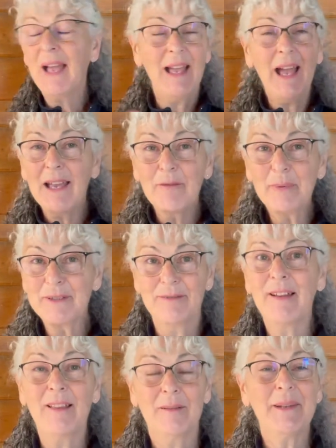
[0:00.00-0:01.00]
I've
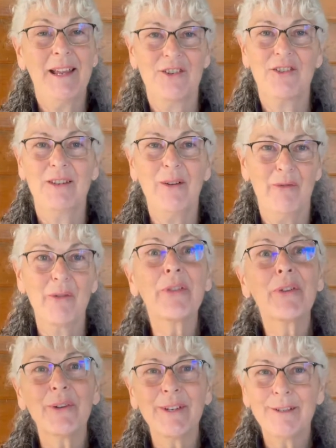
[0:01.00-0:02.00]
developed actually over
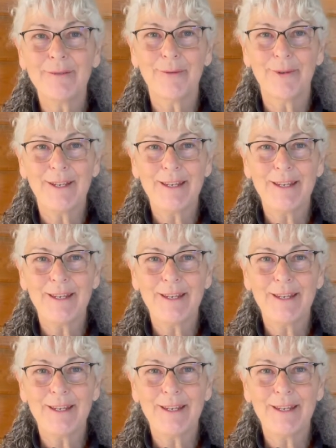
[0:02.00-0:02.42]
30 to 40